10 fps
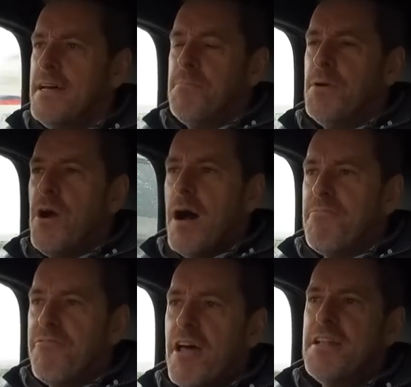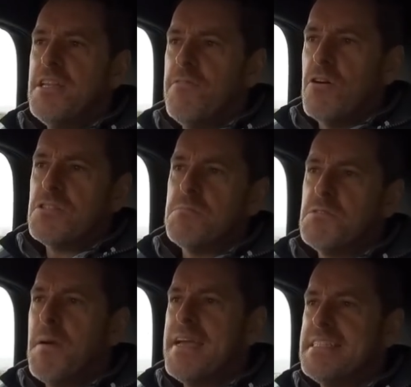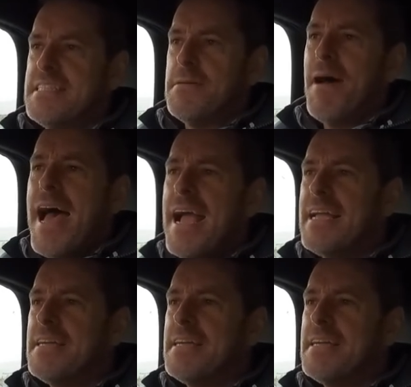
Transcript: boot up front. You've got some space in the back.